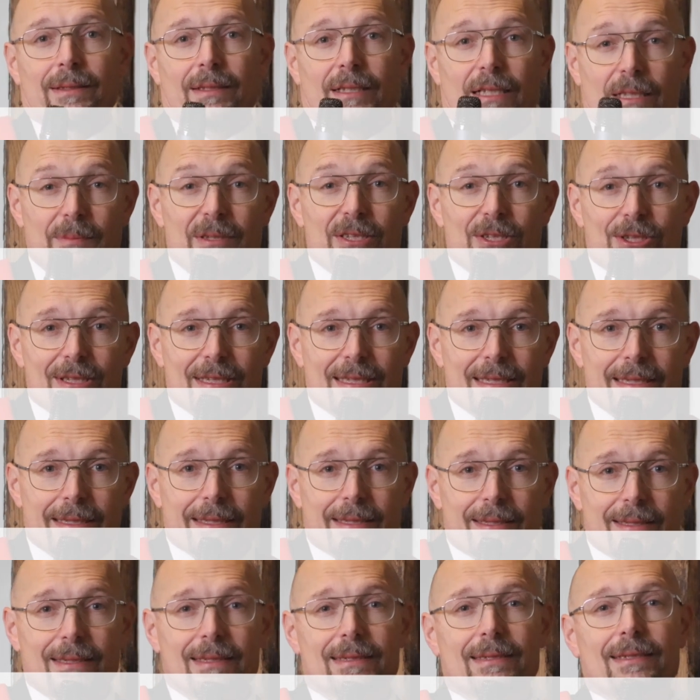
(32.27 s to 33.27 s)
Admissions
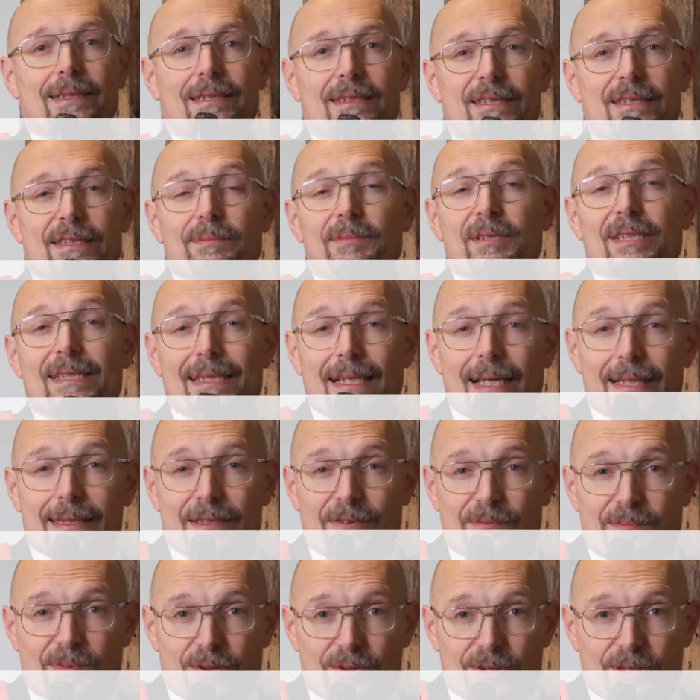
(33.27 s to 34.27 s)
here is an extremely
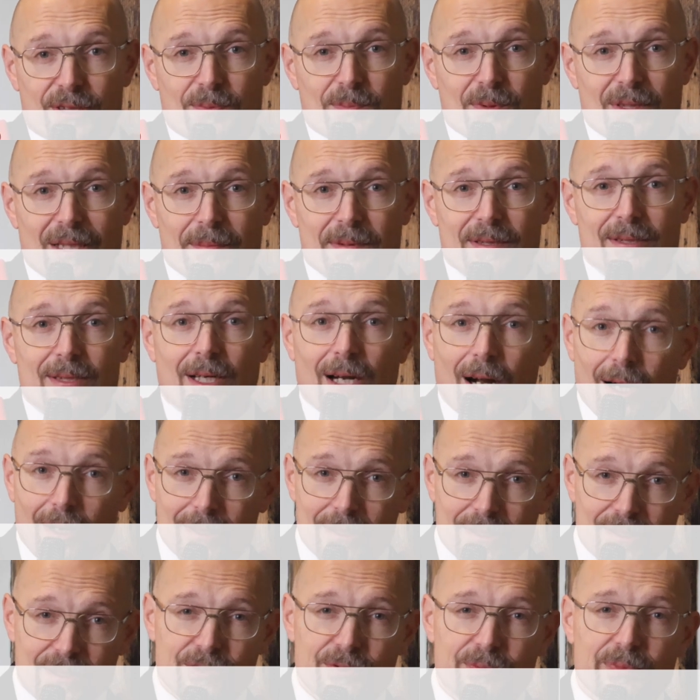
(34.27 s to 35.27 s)
selective process, perhaps the
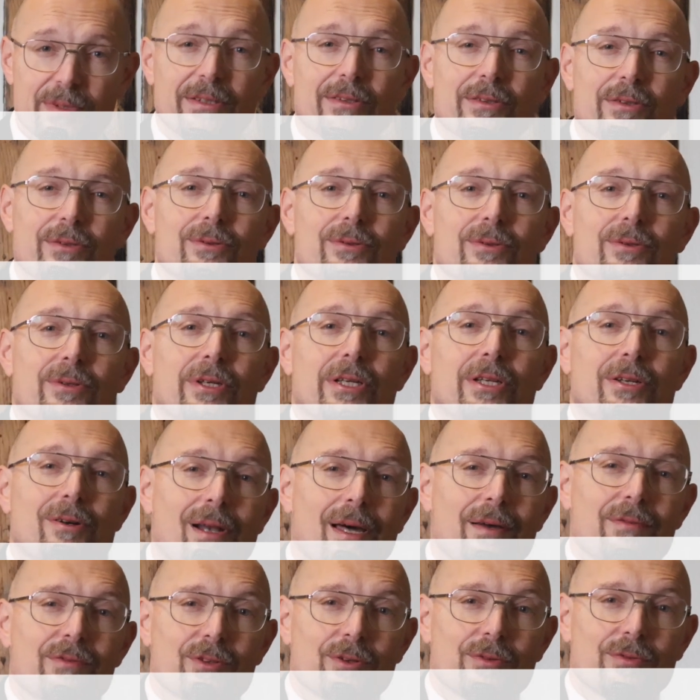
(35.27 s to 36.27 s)
hardest you've been through in your
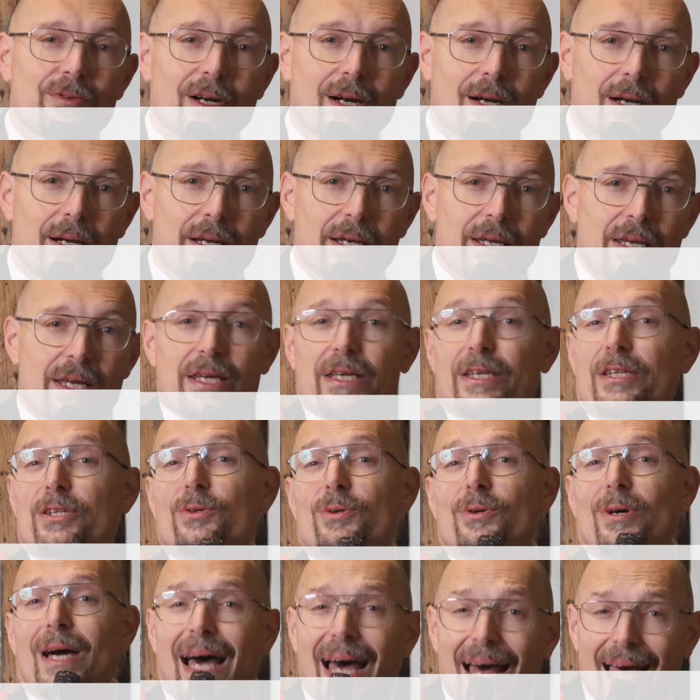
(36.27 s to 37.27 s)
life so far.
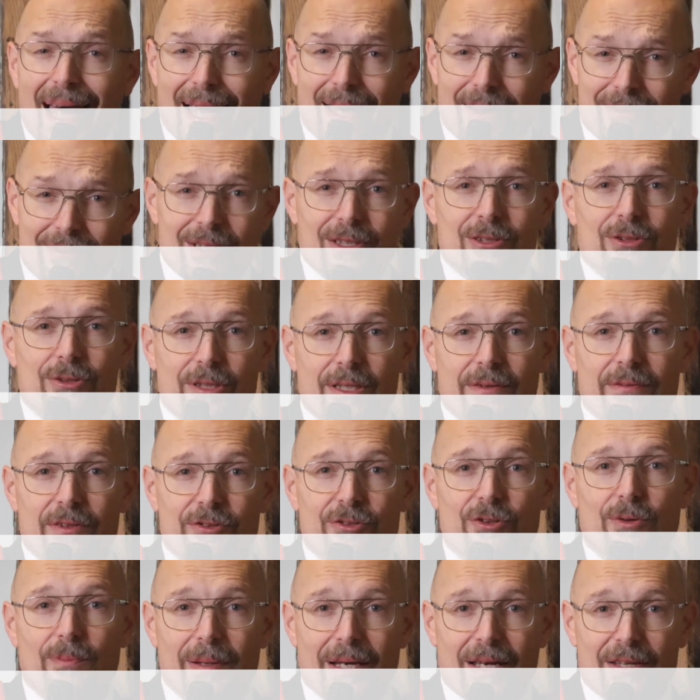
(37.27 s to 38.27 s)
You have to give it
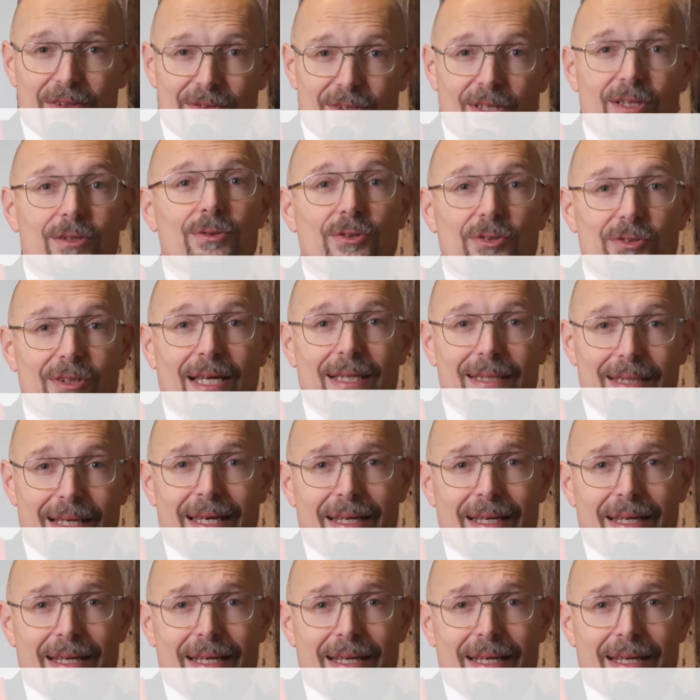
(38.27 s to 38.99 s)
your best to stand